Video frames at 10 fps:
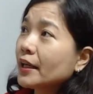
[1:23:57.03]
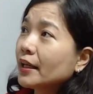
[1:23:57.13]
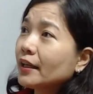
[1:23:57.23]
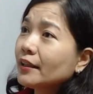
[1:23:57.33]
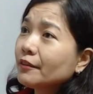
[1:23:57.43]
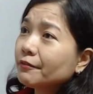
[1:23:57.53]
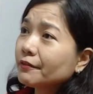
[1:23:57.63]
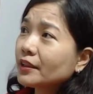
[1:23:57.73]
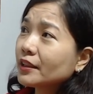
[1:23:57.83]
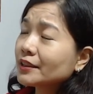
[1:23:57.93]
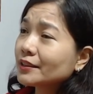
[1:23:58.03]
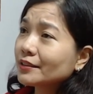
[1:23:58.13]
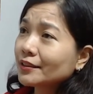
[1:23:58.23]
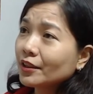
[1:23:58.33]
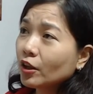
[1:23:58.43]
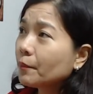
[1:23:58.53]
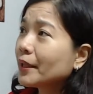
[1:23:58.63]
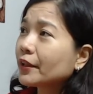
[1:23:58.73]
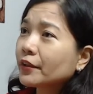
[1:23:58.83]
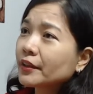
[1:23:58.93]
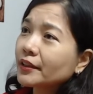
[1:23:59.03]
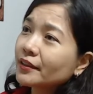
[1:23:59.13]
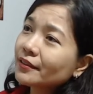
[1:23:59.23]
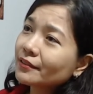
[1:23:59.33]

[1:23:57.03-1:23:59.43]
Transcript: And if the, the lawmaker didn't